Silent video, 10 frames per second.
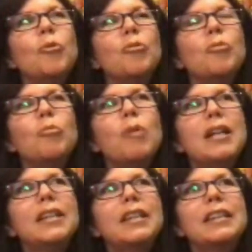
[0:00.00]
one
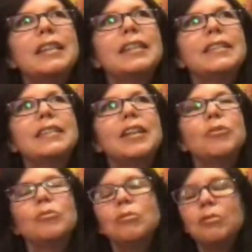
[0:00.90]
of the things that
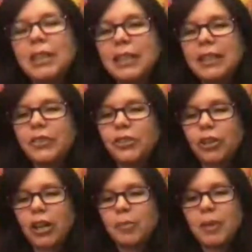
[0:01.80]
really
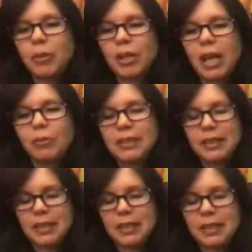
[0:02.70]
struck me when I was
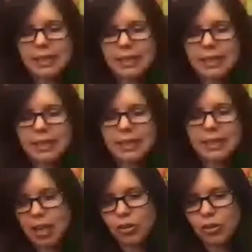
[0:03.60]
in this little
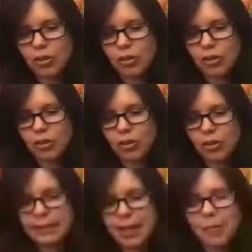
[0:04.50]
town was
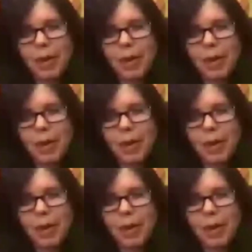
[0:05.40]
um,